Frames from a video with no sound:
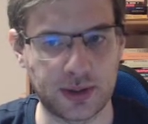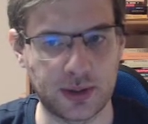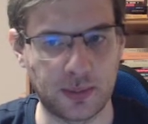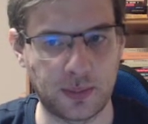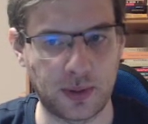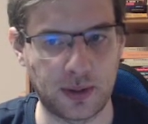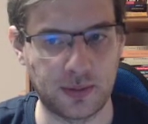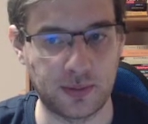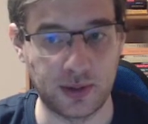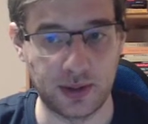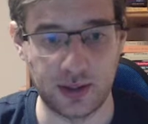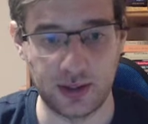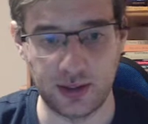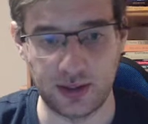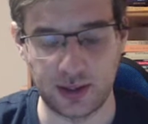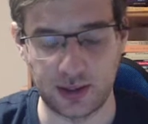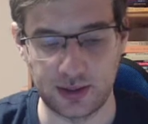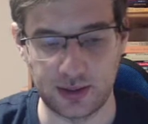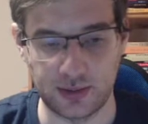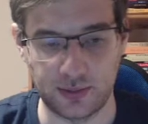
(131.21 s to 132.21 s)
to play with d
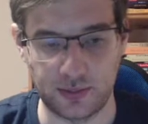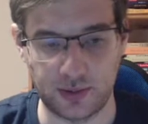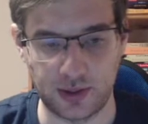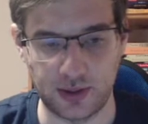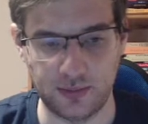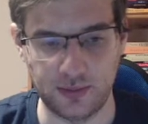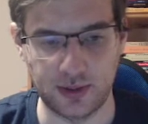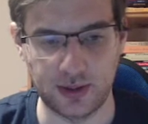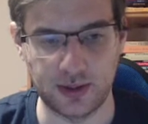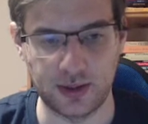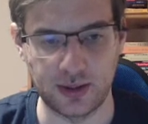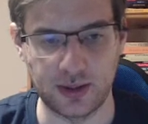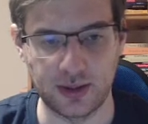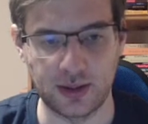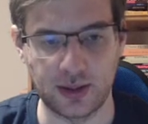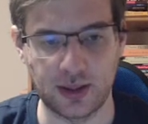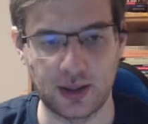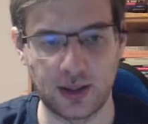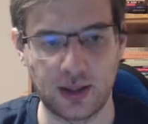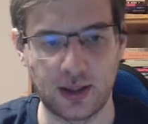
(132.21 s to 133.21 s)
takes c5
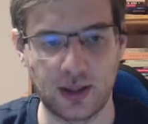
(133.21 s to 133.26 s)
and